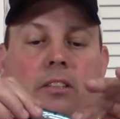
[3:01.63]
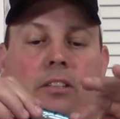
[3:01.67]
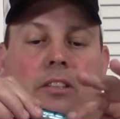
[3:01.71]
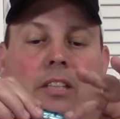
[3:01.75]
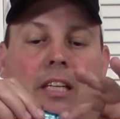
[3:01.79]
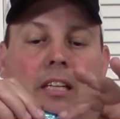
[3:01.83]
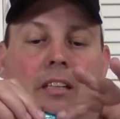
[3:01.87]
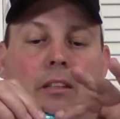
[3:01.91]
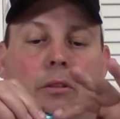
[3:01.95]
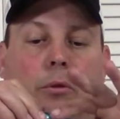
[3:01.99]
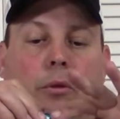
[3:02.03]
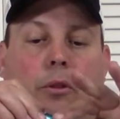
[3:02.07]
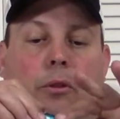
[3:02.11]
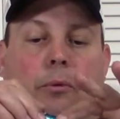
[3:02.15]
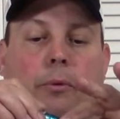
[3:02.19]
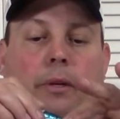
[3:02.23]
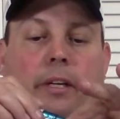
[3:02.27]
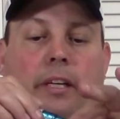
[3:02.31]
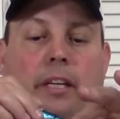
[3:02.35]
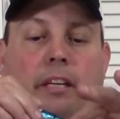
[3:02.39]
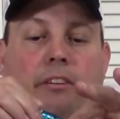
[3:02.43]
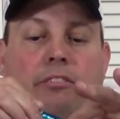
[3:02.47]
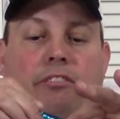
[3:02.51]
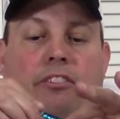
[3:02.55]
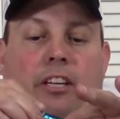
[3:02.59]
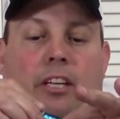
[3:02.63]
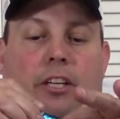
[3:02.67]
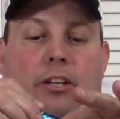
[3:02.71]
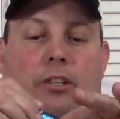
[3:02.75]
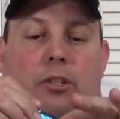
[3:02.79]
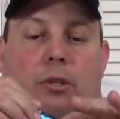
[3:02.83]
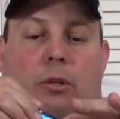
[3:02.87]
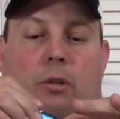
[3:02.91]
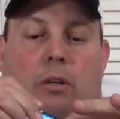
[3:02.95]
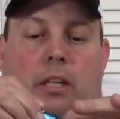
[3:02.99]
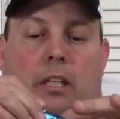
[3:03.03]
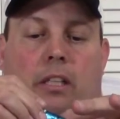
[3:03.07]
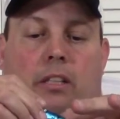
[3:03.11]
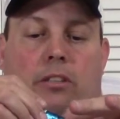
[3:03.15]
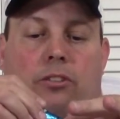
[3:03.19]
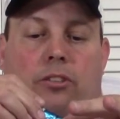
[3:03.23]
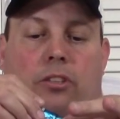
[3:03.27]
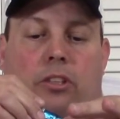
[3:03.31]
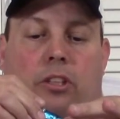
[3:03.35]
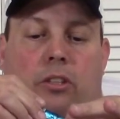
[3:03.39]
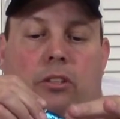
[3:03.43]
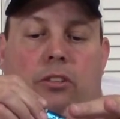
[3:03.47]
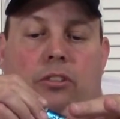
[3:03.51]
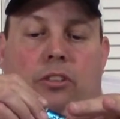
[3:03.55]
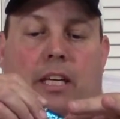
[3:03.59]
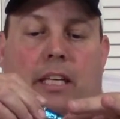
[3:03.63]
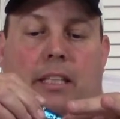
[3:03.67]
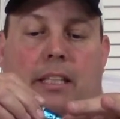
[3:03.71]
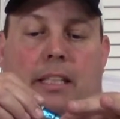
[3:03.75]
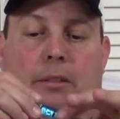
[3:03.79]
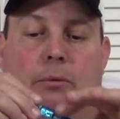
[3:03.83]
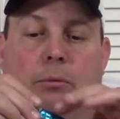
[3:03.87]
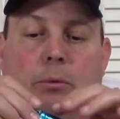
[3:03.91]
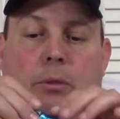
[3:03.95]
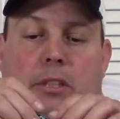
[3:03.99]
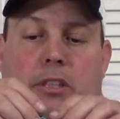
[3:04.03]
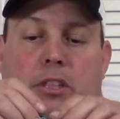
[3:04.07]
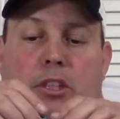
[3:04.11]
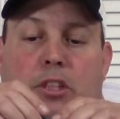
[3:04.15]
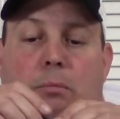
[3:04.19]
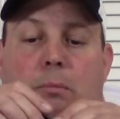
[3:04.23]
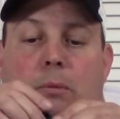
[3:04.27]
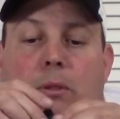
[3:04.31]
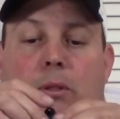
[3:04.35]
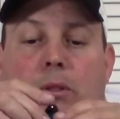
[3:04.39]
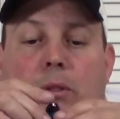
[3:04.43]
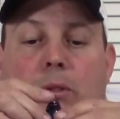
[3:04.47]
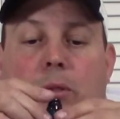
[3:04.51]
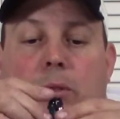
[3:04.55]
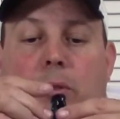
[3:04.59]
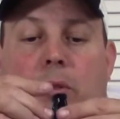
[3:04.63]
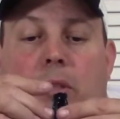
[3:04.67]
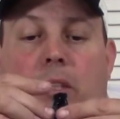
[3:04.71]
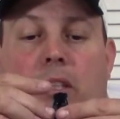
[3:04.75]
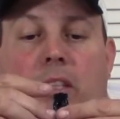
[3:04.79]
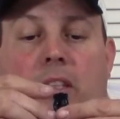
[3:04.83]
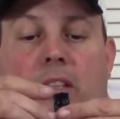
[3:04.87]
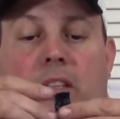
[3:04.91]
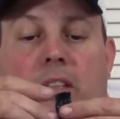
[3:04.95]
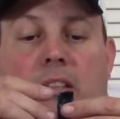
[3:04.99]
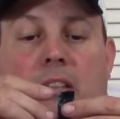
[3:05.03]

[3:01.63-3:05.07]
It's got a little 3D finish on it, so it's not like really smooth.